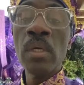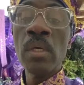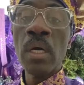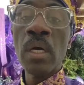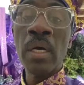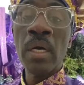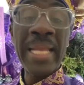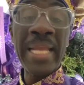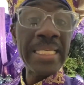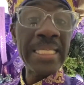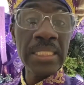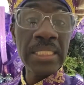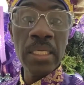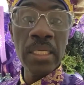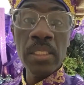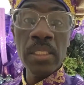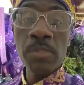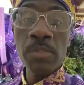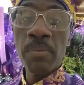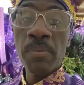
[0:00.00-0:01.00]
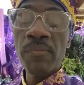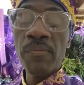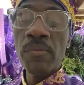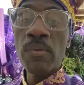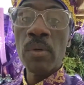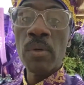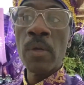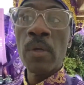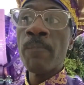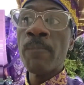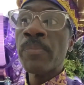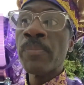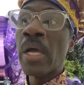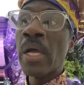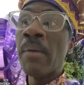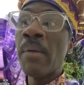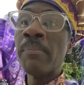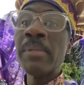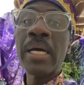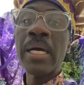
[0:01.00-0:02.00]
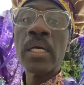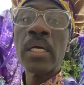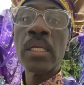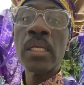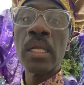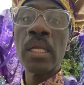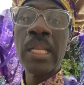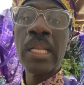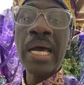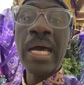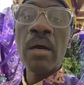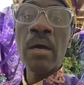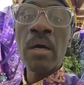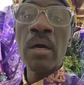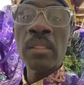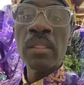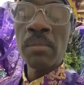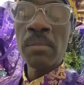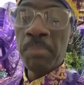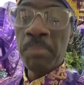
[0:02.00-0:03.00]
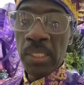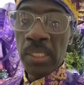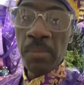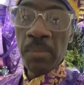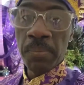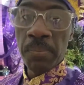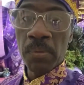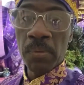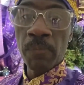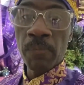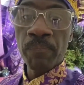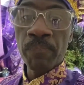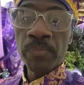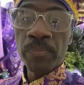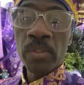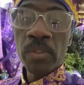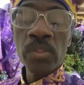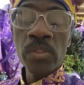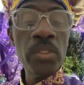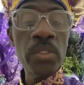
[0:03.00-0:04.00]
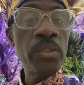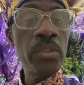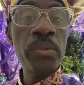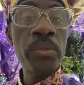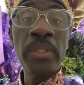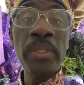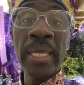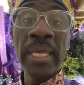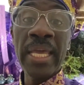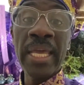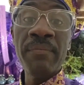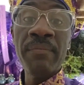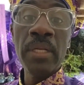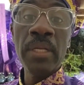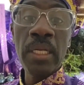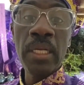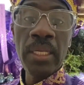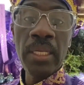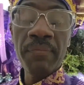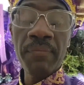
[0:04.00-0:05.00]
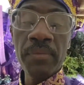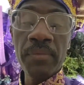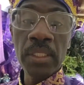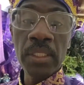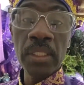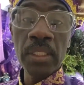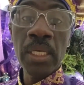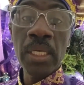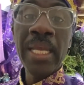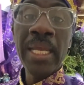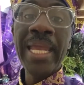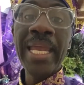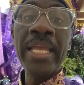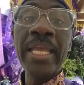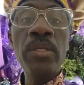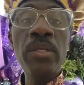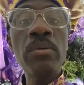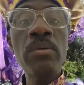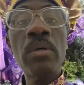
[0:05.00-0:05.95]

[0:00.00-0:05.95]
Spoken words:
and I said this before, I'm not going to allow other people to do the heavy lifting and you